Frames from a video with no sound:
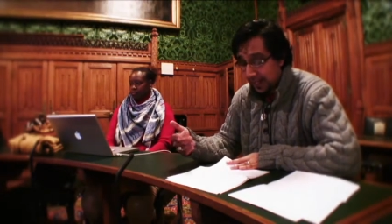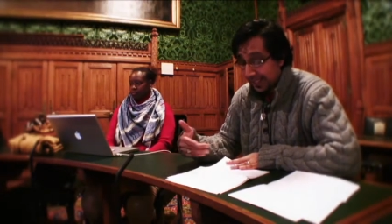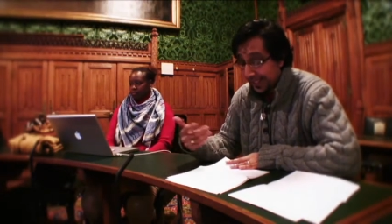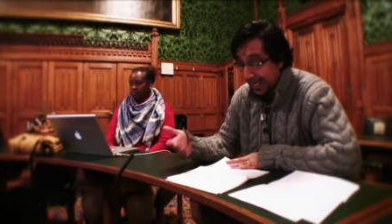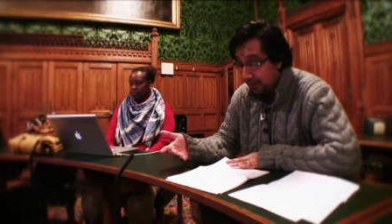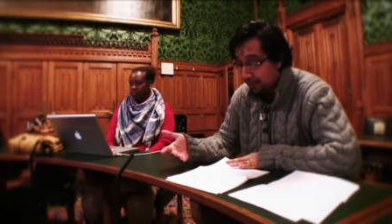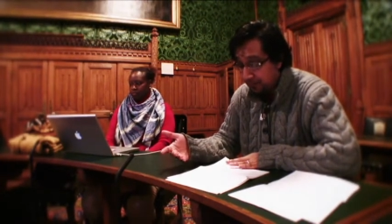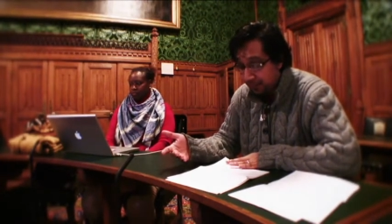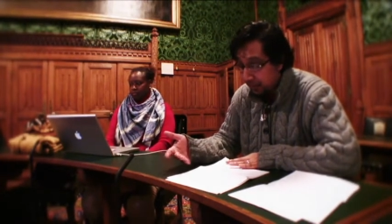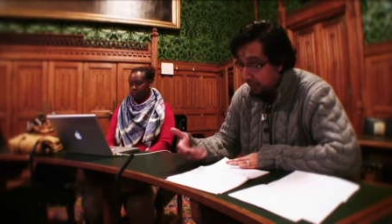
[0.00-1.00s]
And again,
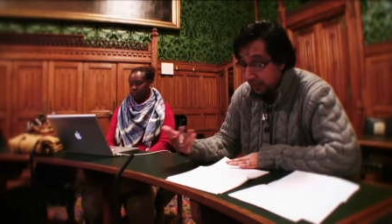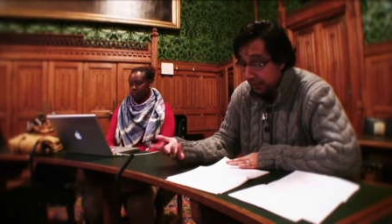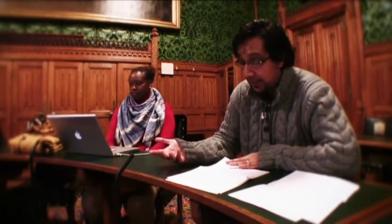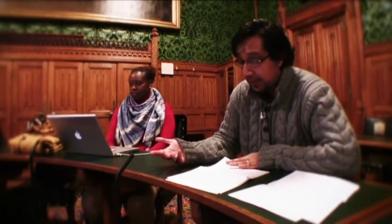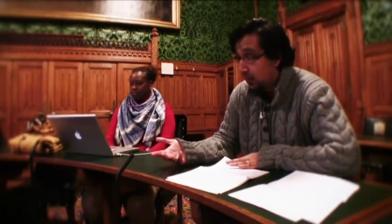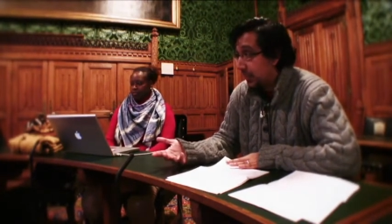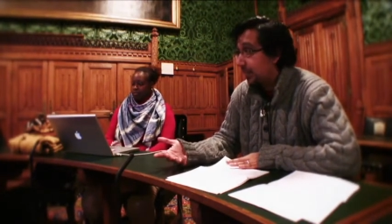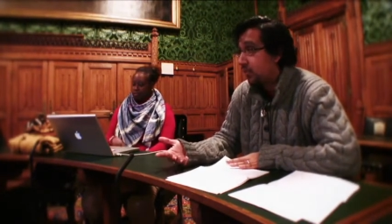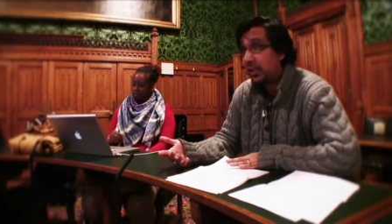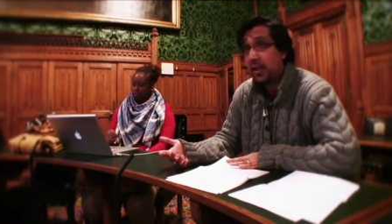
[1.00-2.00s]
he said there was
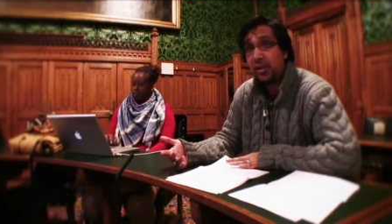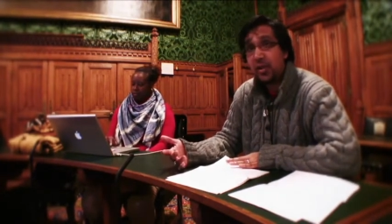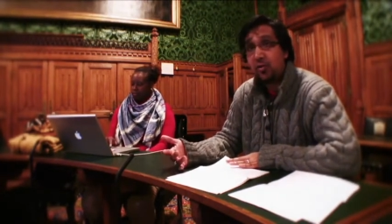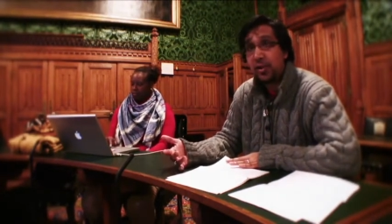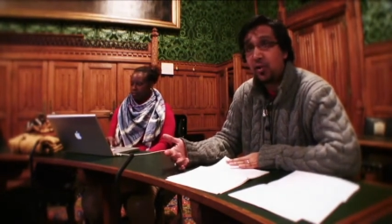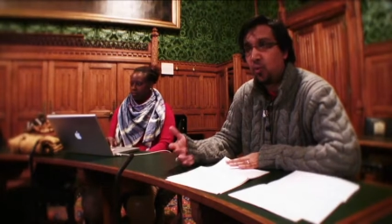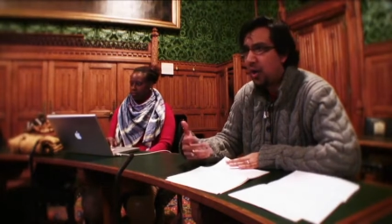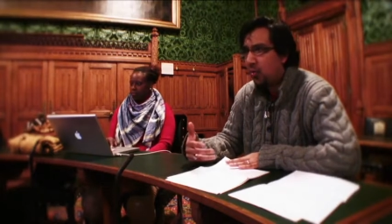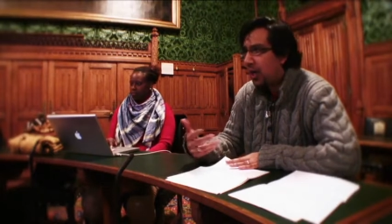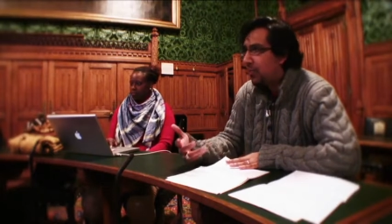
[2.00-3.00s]
absolutely no interest. So
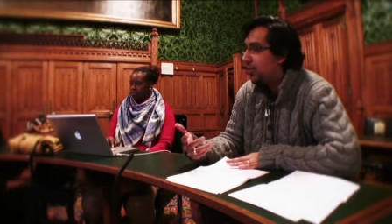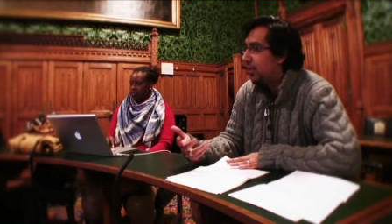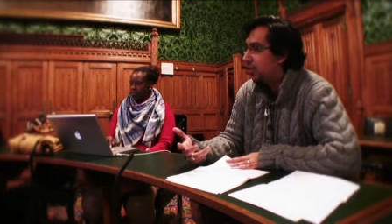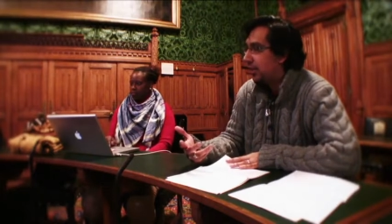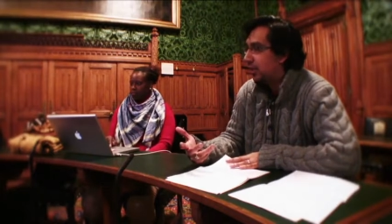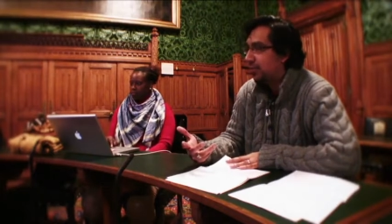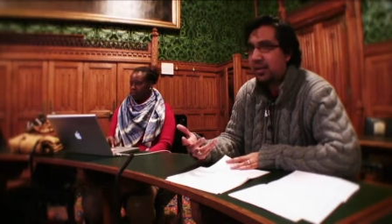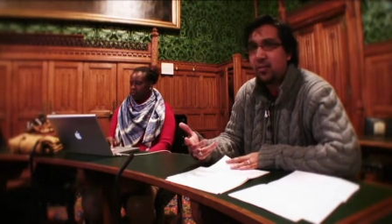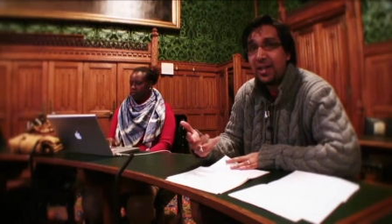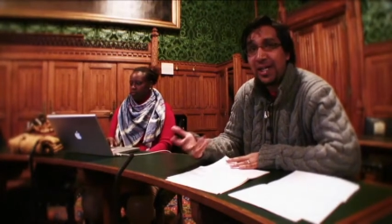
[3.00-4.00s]
why, why was there this
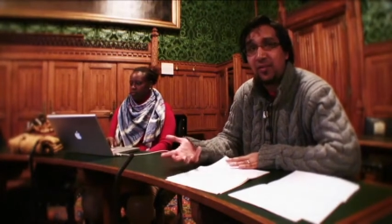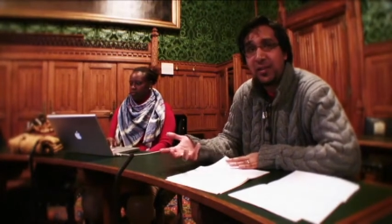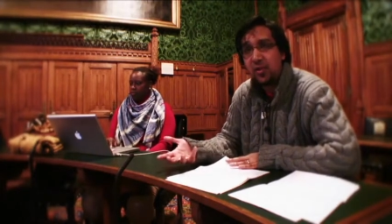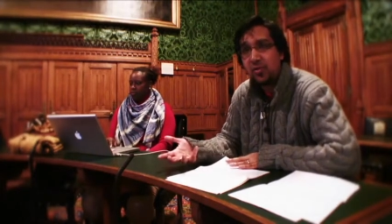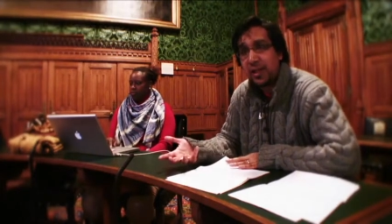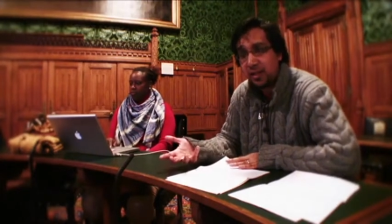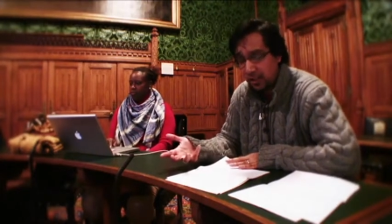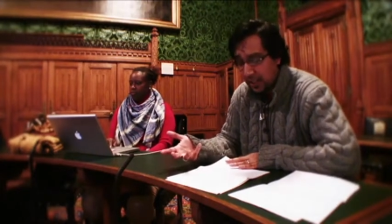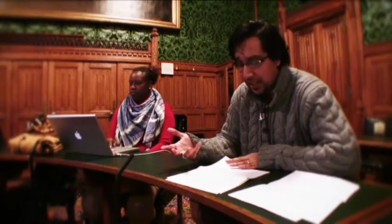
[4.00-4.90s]
inexplicable lack of interest